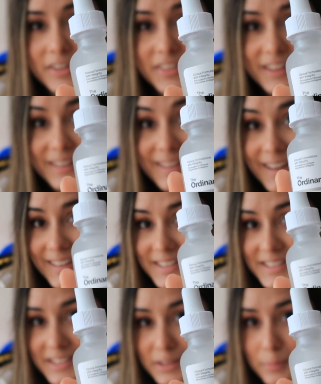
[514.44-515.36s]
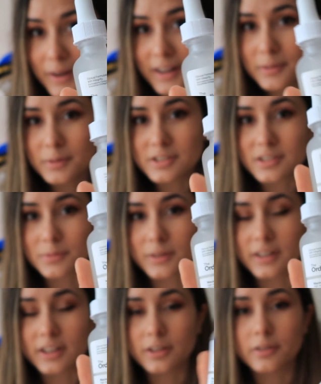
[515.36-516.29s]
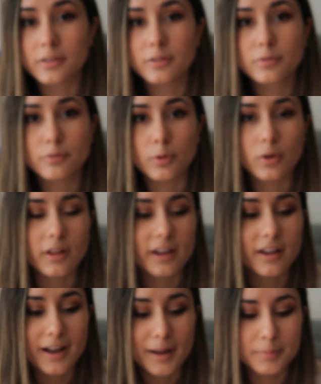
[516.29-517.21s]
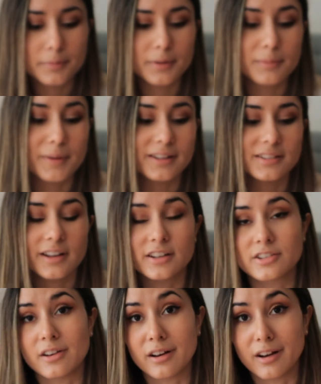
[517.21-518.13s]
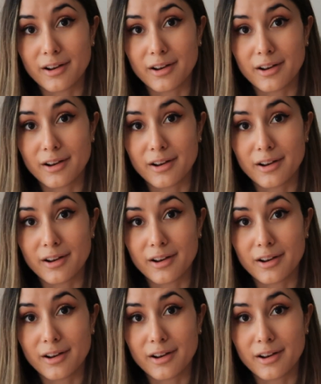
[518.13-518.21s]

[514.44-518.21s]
got the niacinamide, which is really good for like hyperpigmentation and